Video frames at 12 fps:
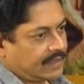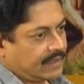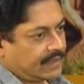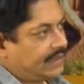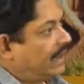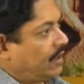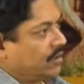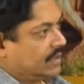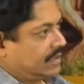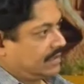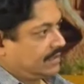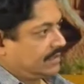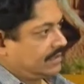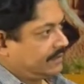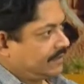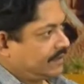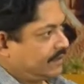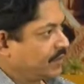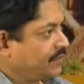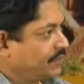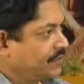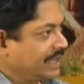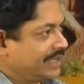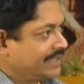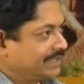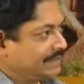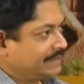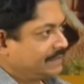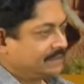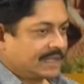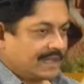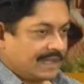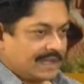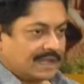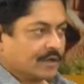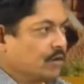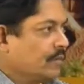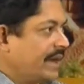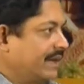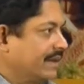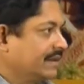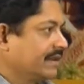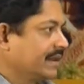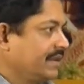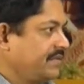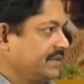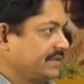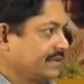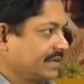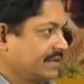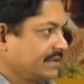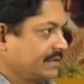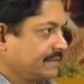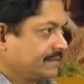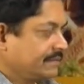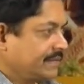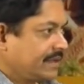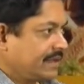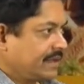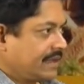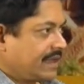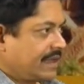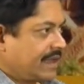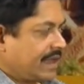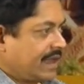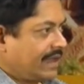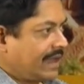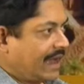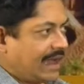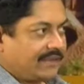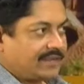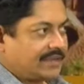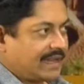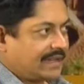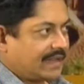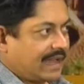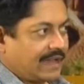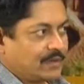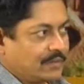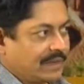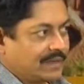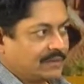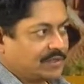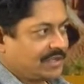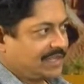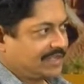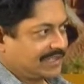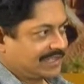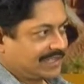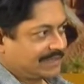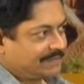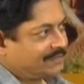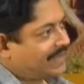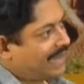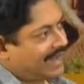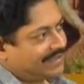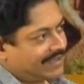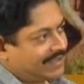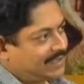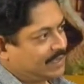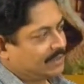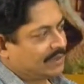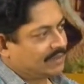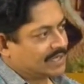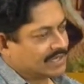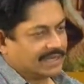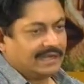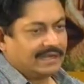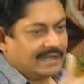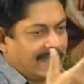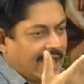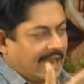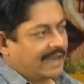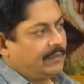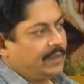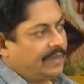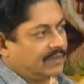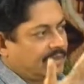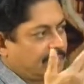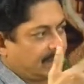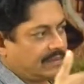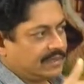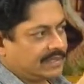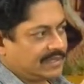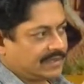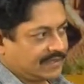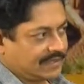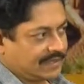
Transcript: then i lock it for a few days go back and revisit it and after that I don't make no changes. I send it to the publisher and depending on the publisher's